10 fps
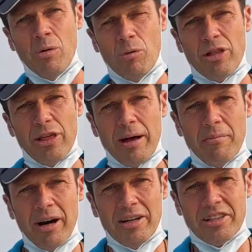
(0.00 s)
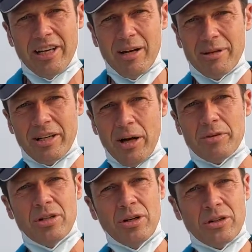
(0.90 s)
With that mud and sediment
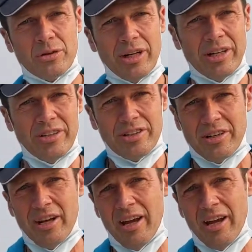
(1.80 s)
comes nutrients,